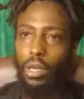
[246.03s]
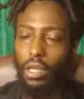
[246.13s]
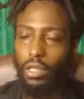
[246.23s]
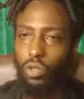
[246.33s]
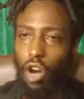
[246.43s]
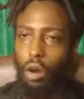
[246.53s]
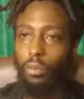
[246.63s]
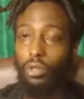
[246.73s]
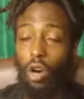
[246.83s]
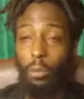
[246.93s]
because
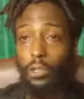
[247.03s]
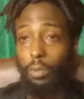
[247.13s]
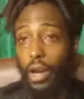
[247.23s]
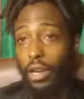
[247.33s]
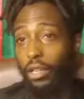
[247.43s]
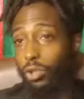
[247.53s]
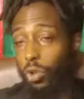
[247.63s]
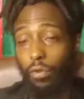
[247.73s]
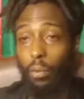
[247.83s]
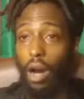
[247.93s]
Trump is bringing the
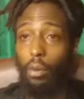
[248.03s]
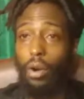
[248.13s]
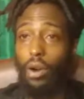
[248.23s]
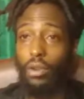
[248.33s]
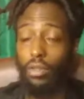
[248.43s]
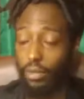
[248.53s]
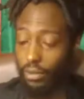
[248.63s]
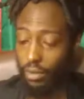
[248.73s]
truth about America.